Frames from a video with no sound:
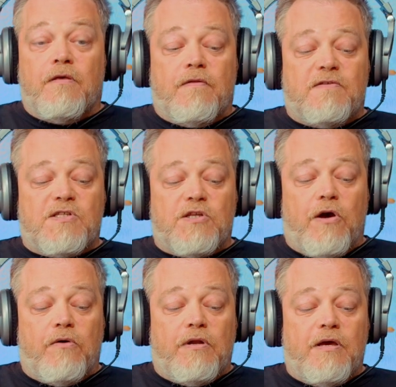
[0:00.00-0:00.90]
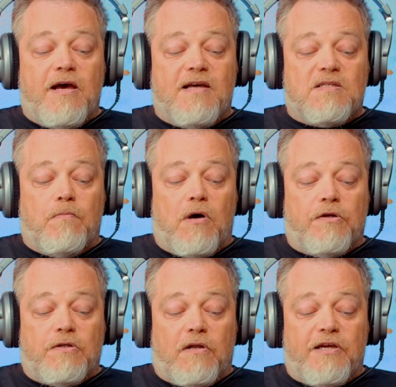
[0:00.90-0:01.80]
This is known as a
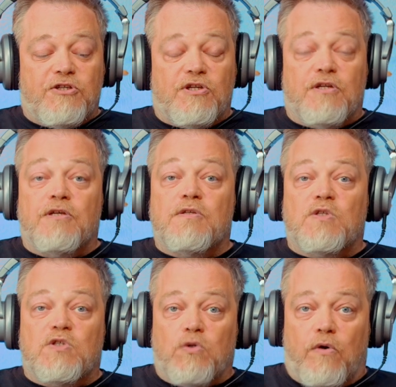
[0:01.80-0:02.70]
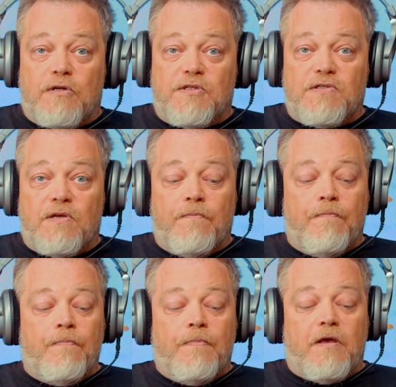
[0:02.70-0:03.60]
modulation source,
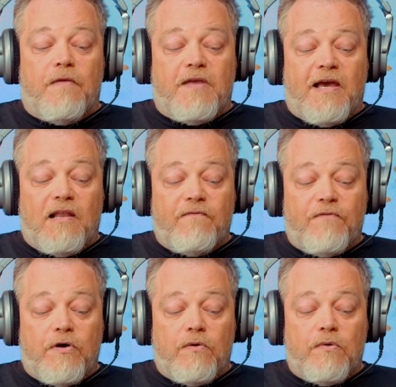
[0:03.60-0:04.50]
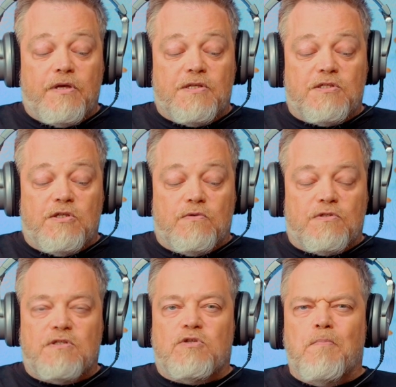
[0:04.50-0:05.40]
and the LFO is used to